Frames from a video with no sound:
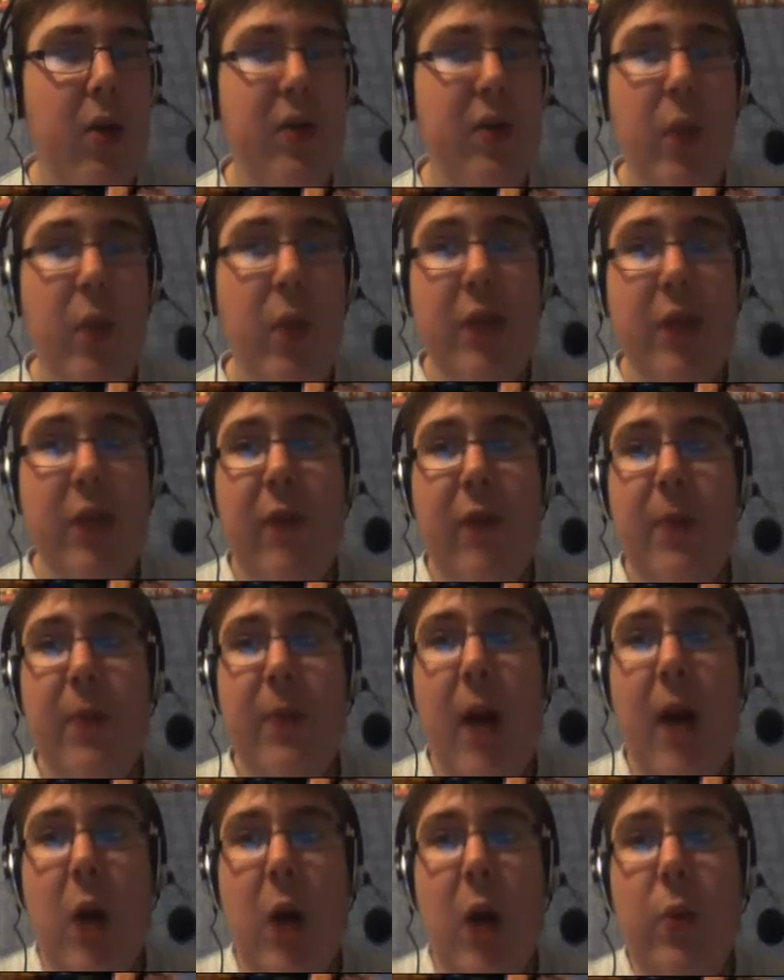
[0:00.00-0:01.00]
then you
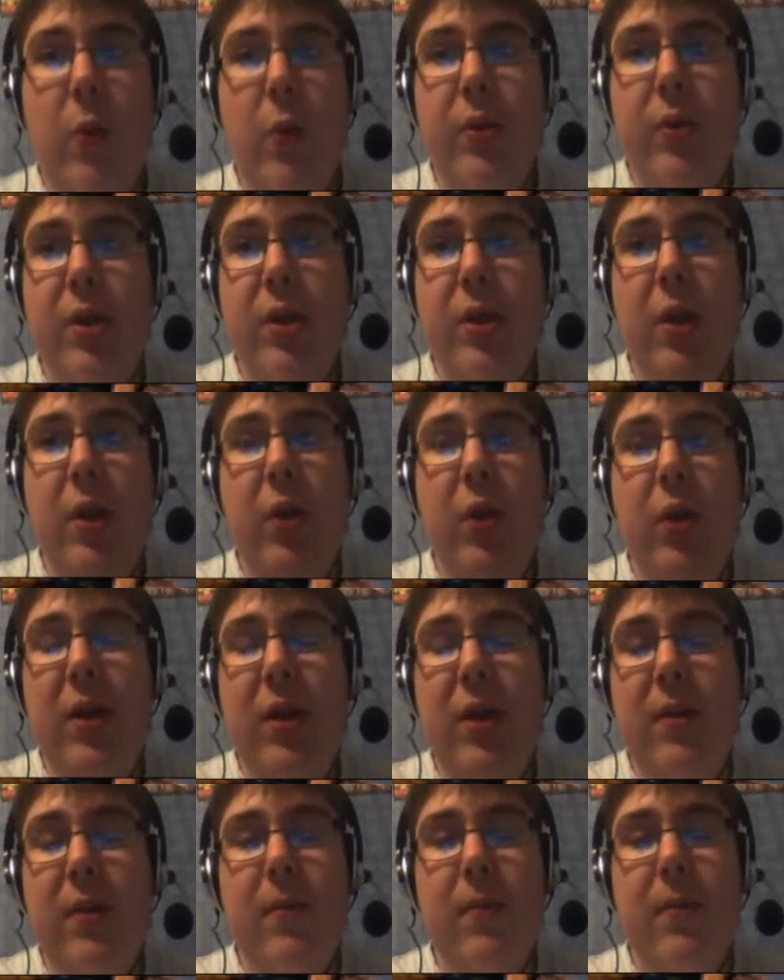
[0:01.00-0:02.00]
just wasted
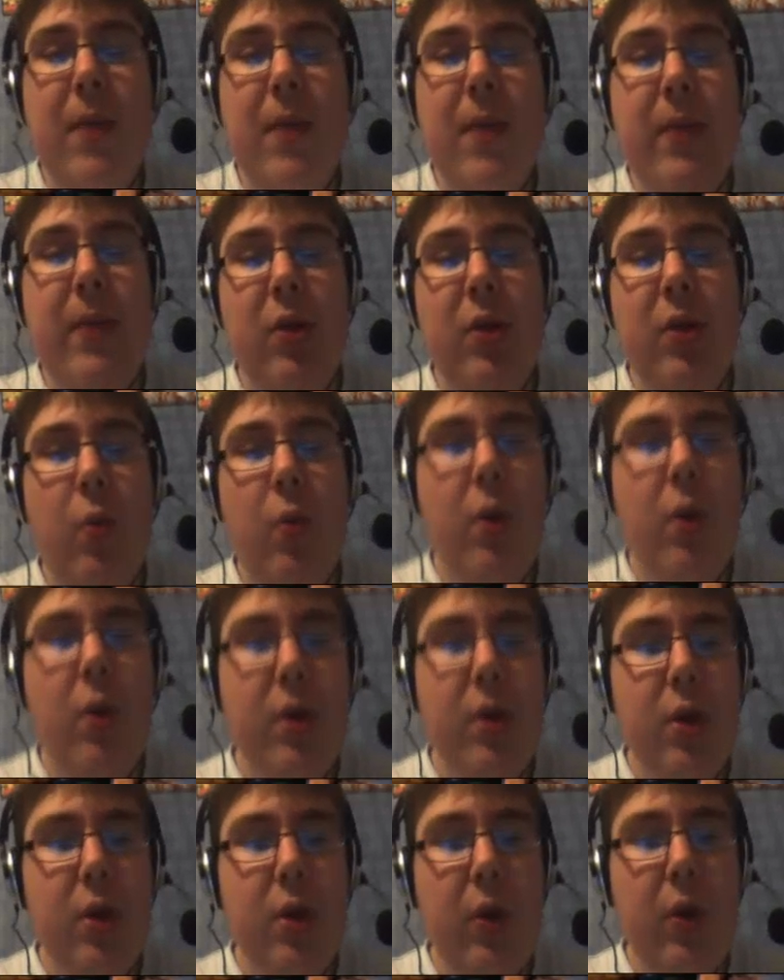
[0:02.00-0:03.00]
£40, and
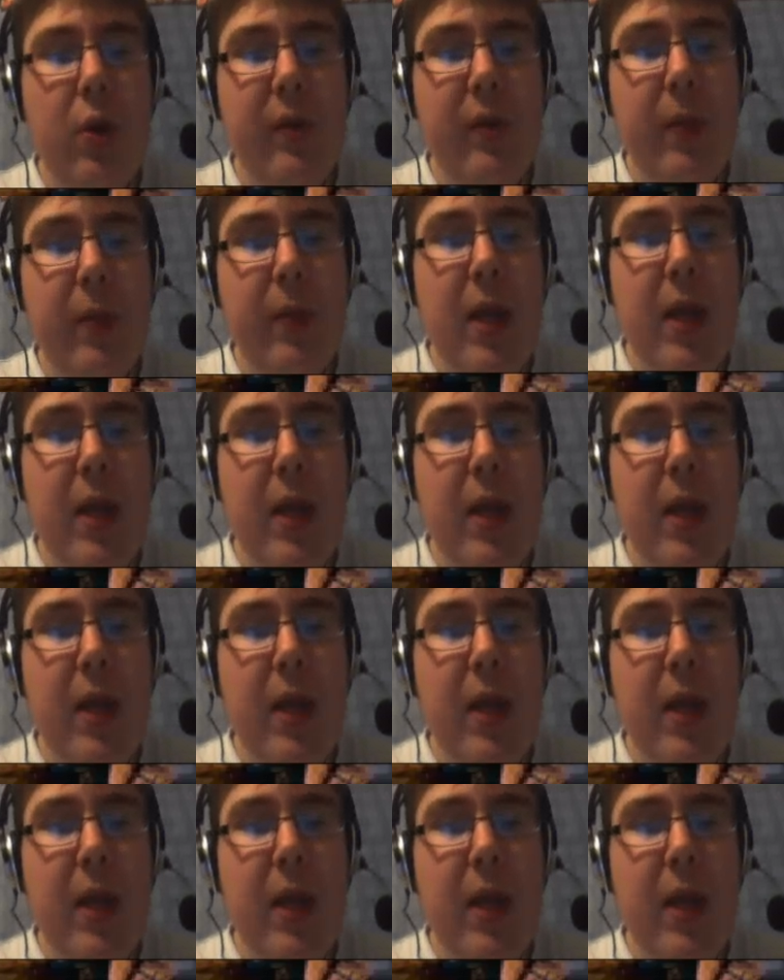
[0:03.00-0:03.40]
maybe you didn't want